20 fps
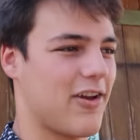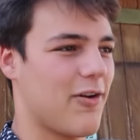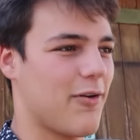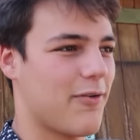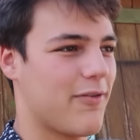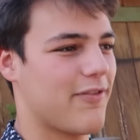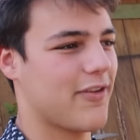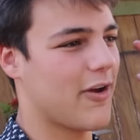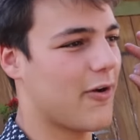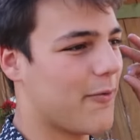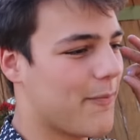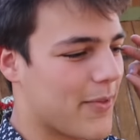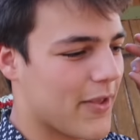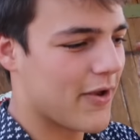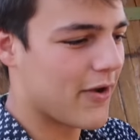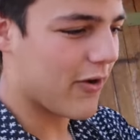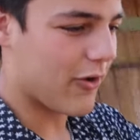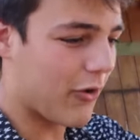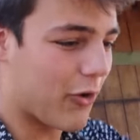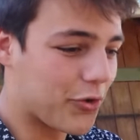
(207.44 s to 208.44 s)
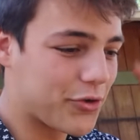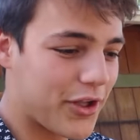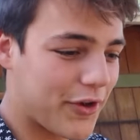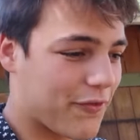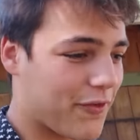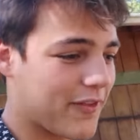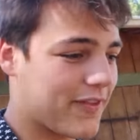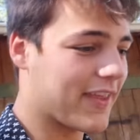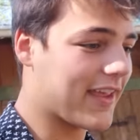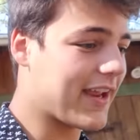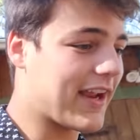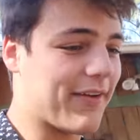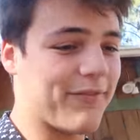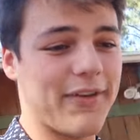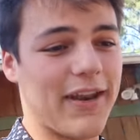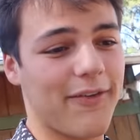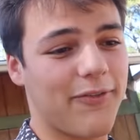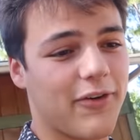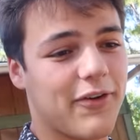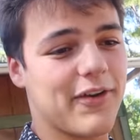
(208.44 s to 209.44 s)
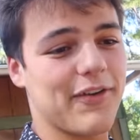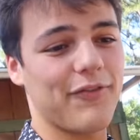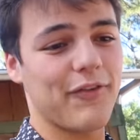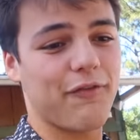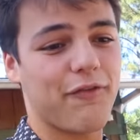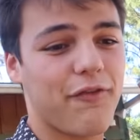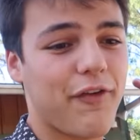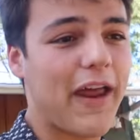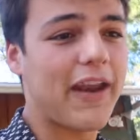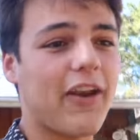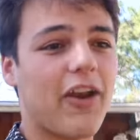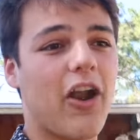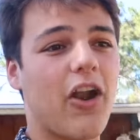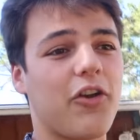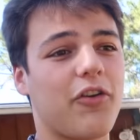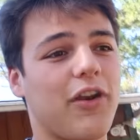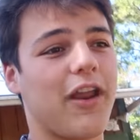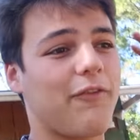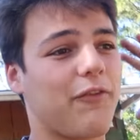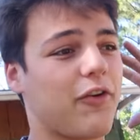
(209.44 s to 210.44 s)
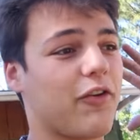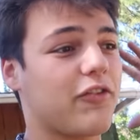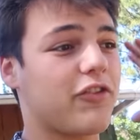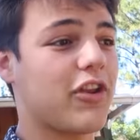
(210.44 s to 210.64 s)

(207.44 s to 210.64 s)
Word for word: it goes. So, whole different thing. I've never even fed an otter, never